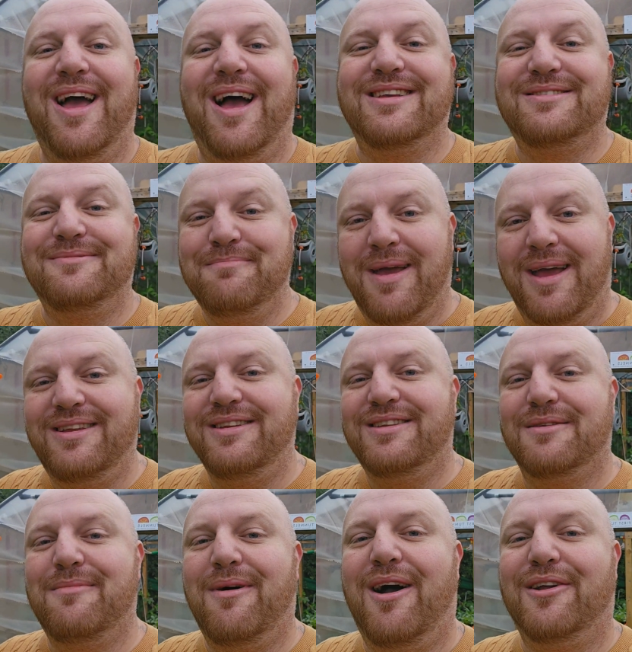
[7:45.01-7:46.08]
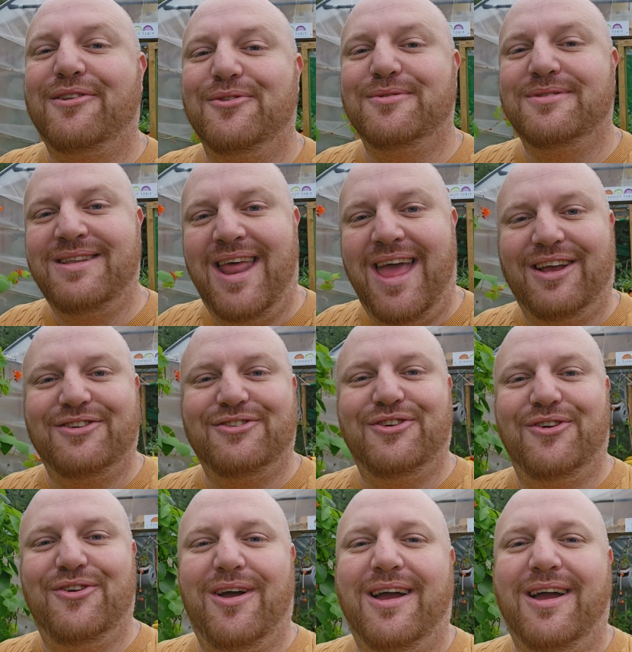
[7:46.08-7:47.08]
as many tomatoes next year.